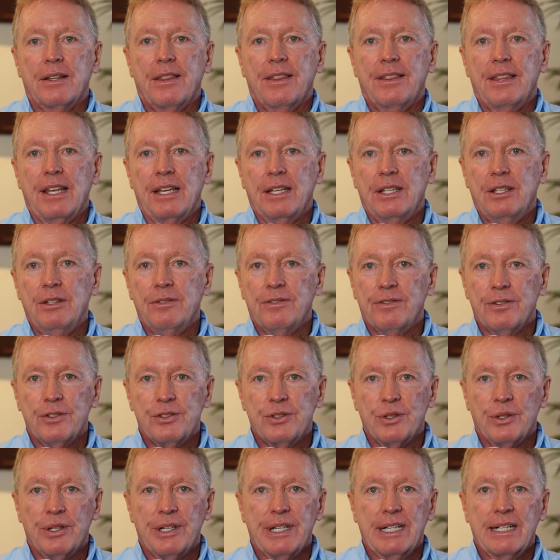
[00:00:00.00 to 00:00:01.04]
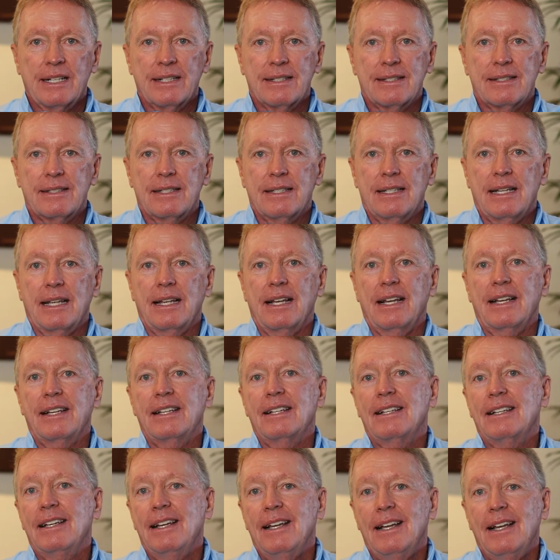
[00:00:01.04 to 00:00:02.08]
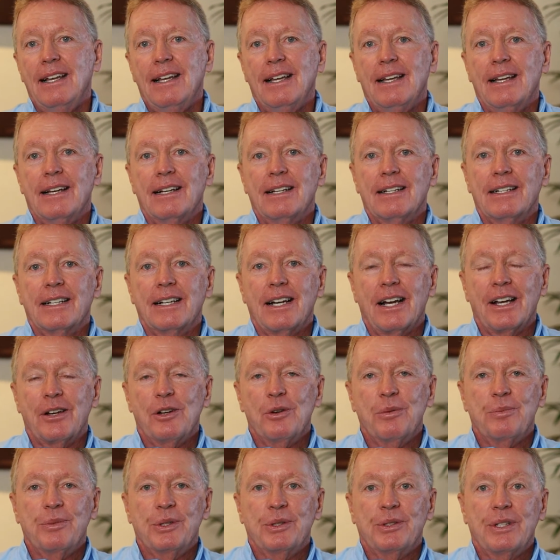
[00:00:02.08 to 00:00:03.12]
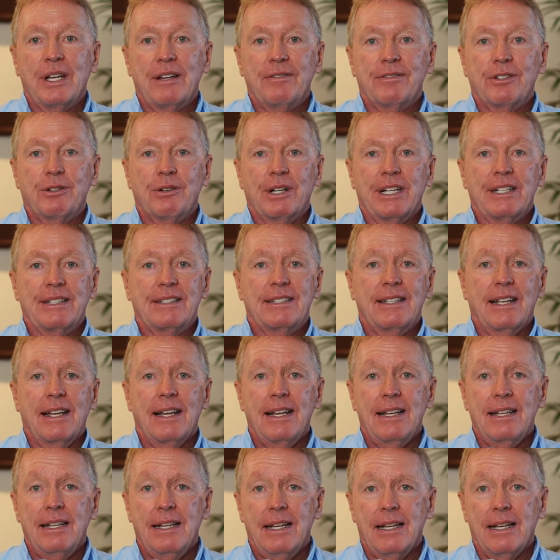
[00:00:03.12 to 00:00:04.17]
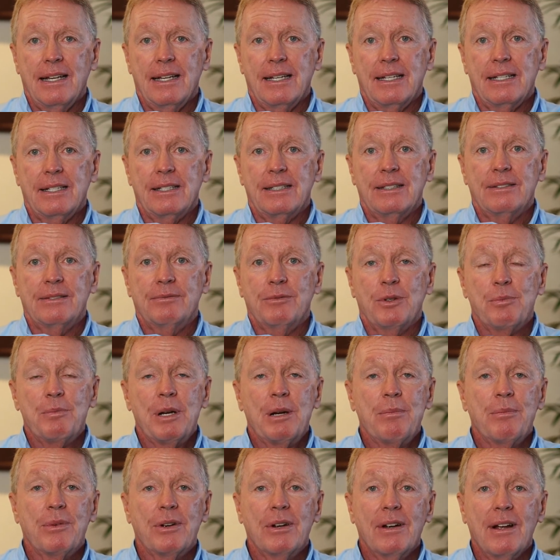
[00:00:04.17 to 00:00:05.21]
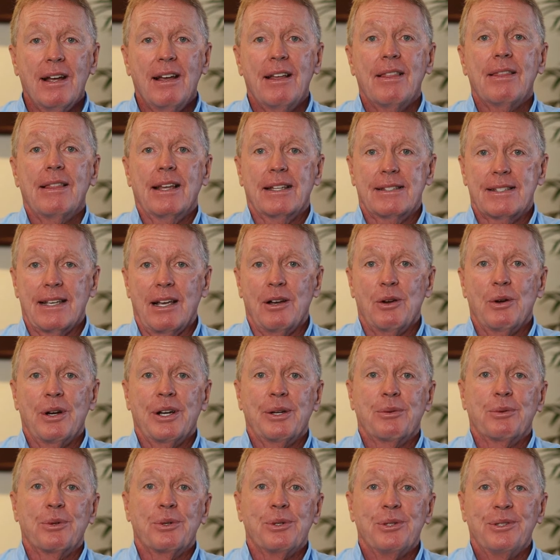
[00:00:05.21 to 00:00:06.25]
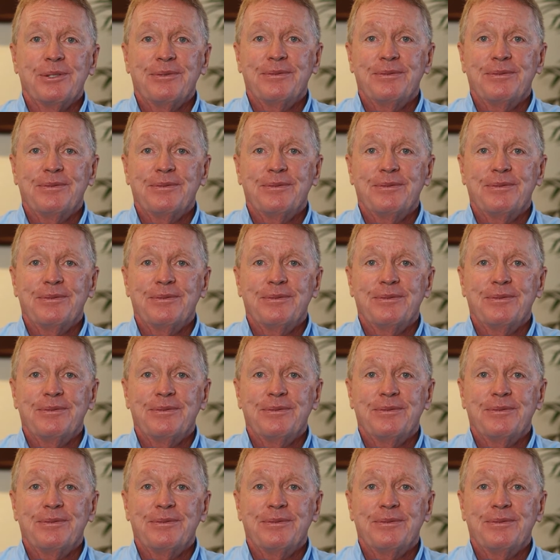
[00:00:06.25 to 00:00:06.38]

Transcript: Thank you for joining us today. I hope you have a great day, and remember, that's how I roll.